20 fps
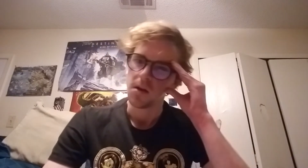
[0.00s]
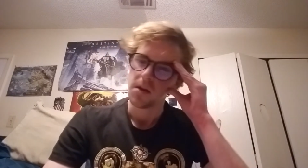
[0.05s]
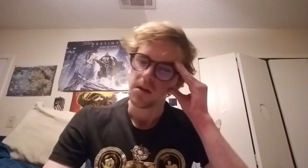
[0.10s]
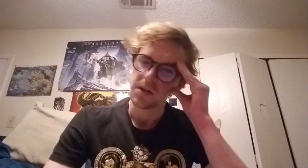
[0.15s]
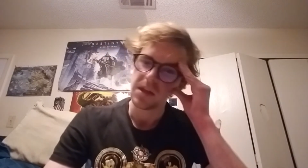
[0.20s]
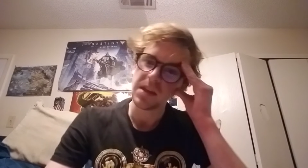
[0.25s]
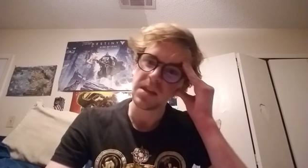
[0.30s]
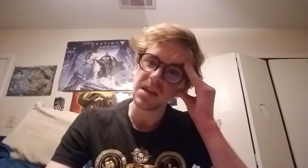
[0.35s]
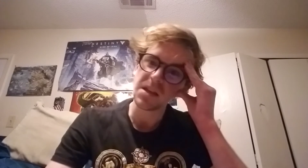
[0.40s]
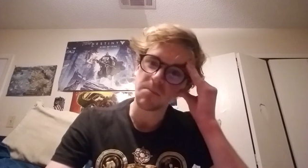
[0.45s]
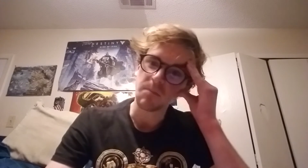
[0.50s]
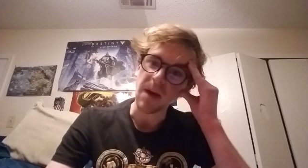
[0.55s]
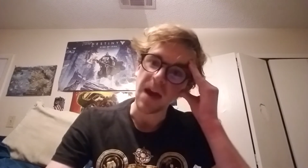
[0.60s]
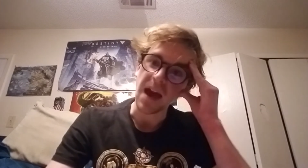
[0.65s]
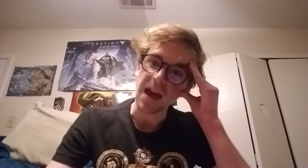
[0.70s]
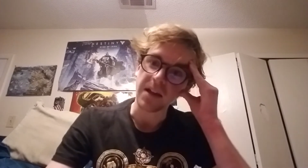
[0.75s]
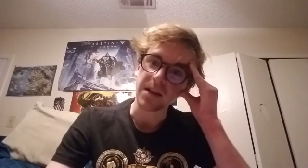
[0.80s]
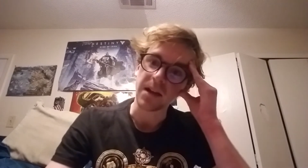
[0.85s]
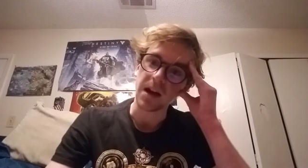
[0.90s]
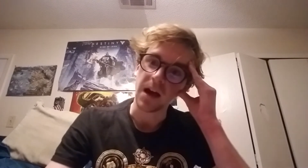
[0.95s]
This is
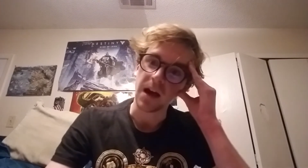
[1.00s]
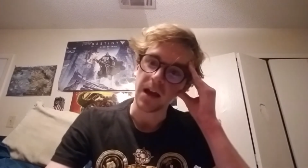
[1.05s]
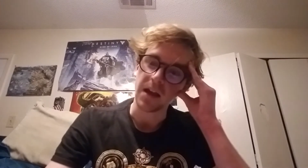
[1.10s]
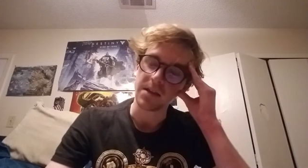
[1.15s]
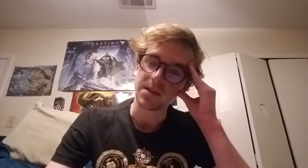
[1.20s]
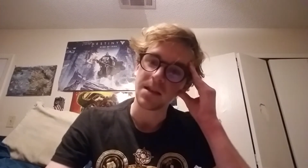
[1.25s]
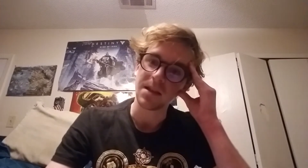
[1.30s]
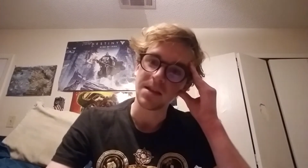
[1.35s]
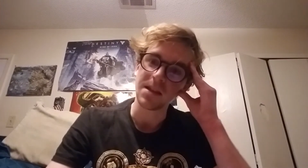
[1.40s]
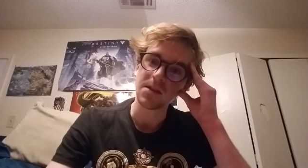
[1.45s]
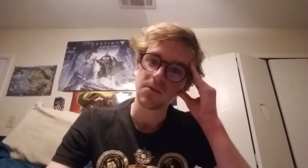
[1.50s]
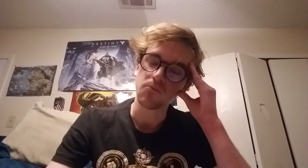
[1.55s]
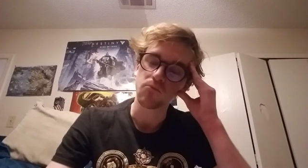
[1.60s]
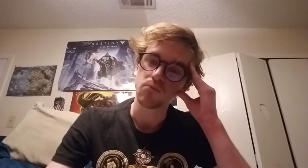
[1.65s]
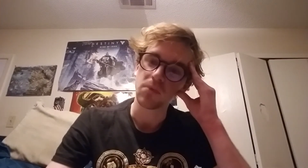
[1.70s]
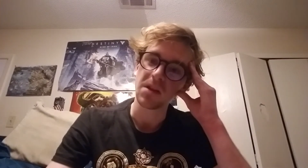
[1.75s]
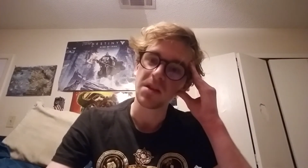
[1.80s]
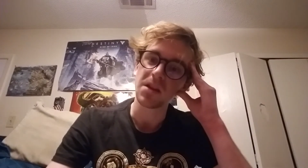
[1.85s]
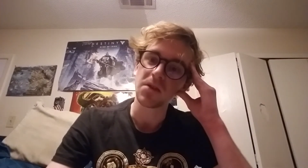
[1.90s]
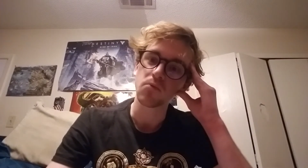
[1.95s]
bad, guys. This is
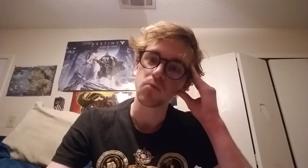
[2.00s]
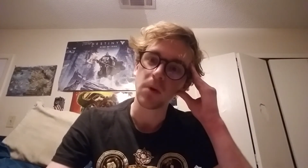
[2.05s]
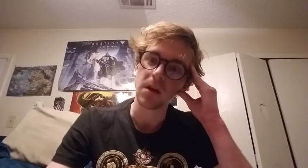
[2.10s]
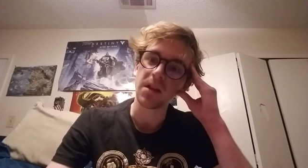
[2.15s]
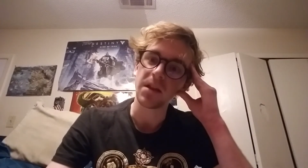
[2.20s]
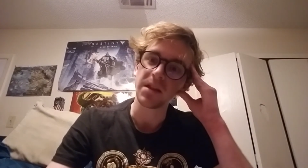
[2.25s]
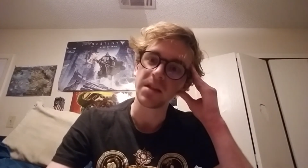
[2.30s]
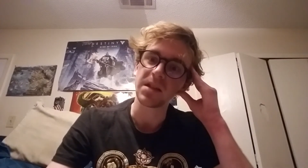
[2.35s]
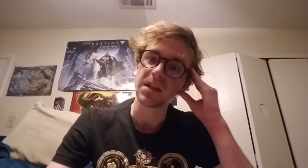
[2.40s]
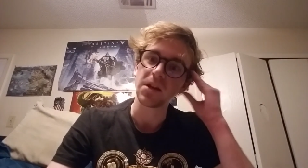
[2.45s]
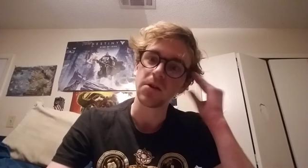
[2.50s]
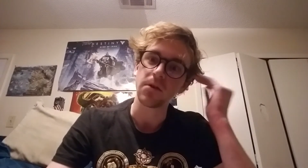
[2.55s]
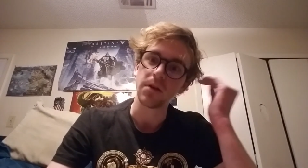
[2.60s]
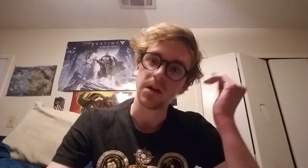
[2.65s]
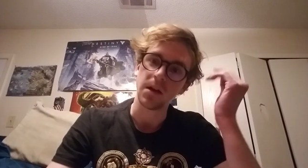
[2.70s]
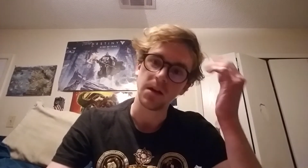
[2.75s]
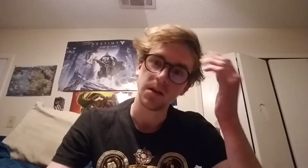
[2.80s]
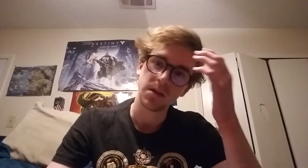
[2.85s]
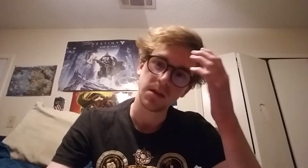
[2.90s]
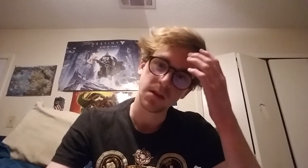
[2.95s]
this is really
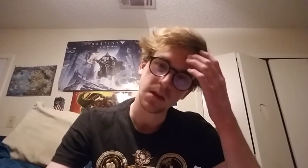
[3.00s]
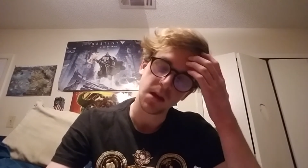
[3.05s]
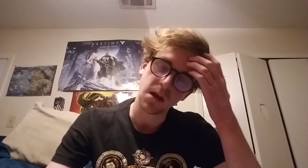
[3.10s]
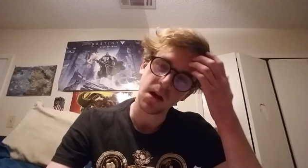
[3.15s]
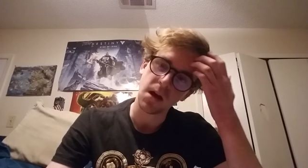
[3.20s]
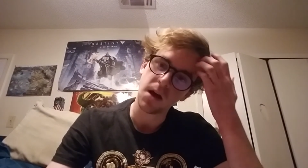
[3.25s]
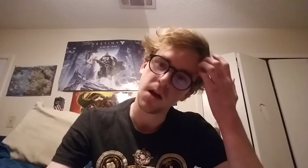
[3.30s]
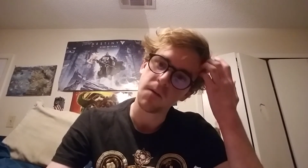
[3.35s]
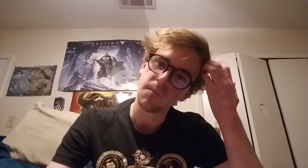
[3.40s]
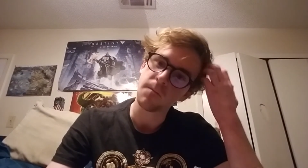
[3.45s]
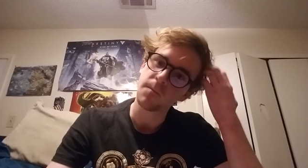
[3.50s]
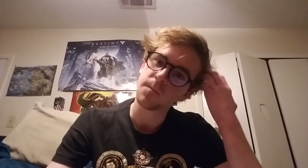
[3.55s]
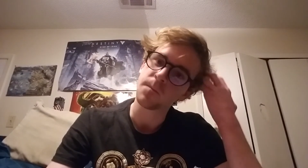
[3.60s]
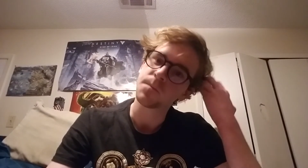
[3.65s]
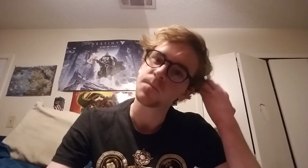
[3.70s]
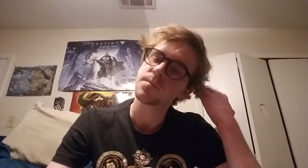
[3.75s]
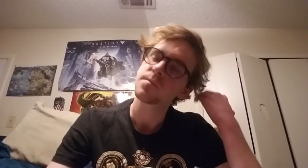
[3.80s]
serious. Um